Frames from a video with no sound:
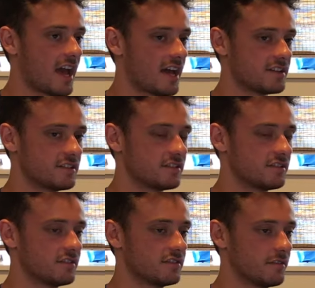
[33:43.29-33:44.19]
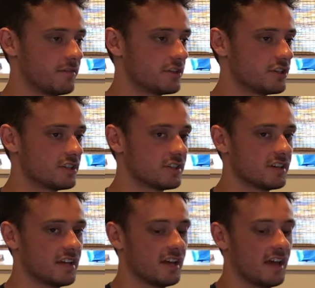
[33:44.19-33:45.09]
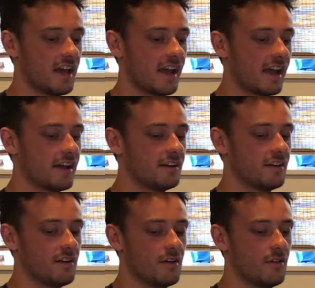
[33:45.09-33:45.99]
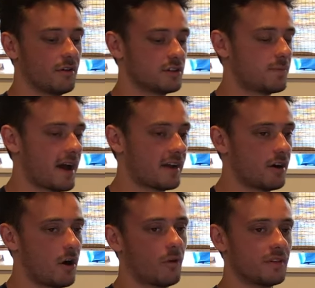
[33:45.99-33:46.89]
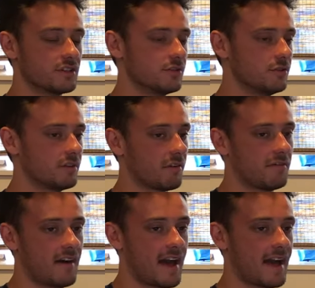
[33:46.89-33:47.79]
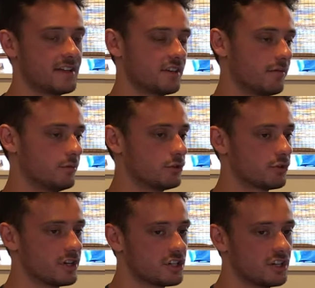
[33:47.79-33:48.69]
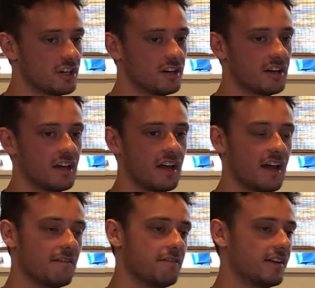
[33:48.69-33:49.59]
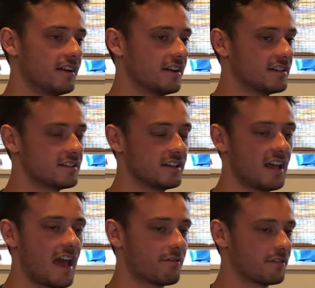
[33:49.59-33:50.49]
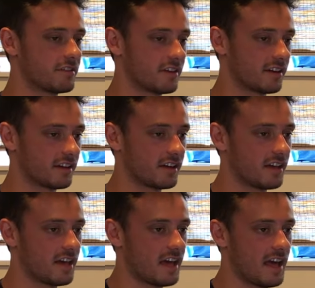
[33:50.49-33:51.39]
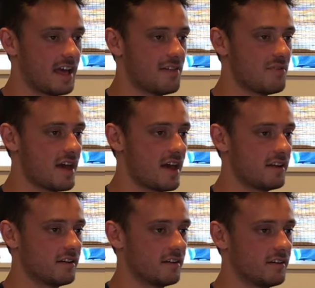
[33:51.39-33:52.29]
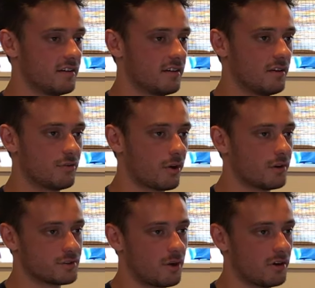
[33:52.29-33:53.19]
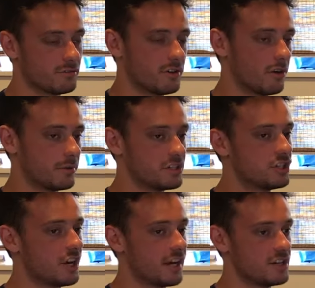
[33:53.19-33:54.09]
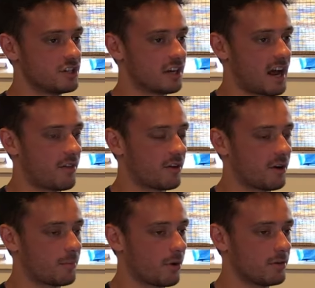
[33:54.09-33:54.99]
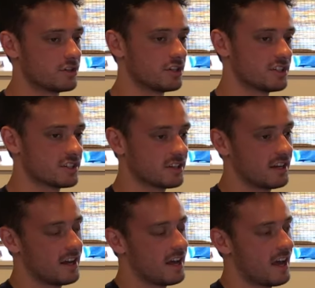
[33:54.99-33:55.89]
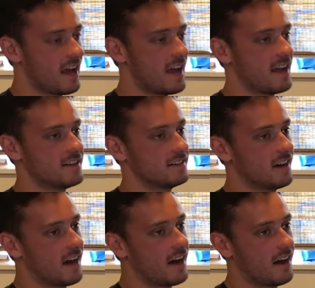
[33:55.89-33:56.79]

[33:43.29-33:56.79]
as sufficient, and they'll just buy into all these new different fads of nutrition and fitness and everything, and then they're also always changing how their approach is. And